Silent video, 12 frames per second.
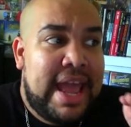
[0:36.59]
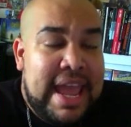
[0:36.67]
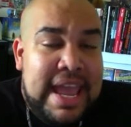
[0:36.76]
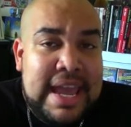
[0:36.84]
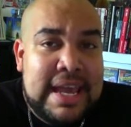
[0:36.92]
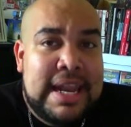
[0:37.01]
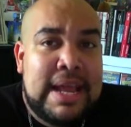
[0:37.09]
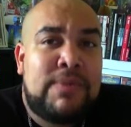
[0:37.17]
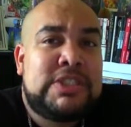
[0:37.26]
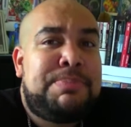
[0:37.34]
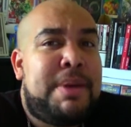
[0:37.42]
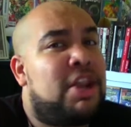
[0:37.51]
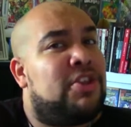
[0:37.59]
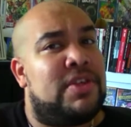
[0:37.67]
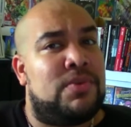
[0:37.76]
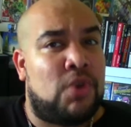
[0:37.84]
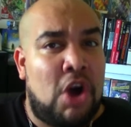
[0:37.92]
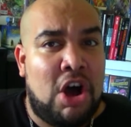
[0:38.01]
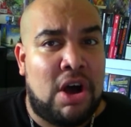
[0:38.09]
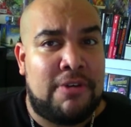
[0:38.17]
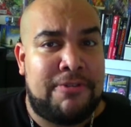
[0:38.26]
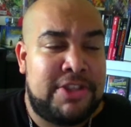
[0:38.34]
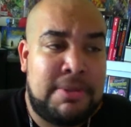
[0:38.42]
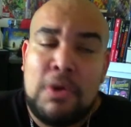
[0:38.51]
and it was better than Raw
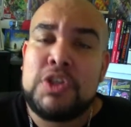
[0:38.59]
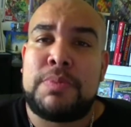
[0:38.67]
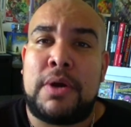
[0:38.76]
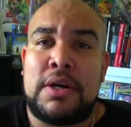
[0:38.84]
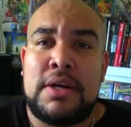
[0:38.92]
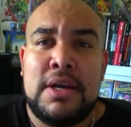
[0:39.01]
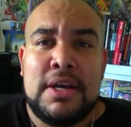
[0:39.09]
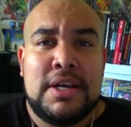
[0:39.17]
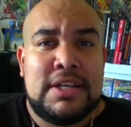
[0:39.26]
for the most part.